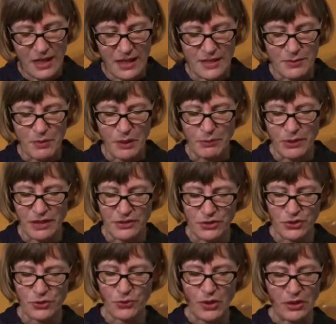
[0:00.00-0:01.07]
It's my
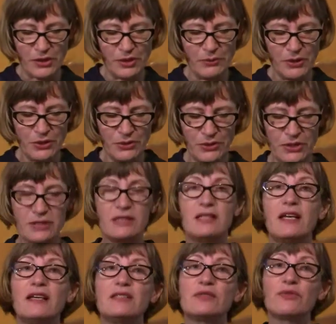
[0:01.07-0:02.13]
pleasure to welcome you to
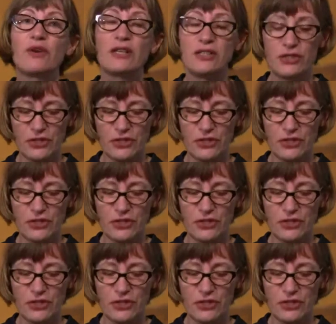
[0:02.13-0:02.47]
today's Fredi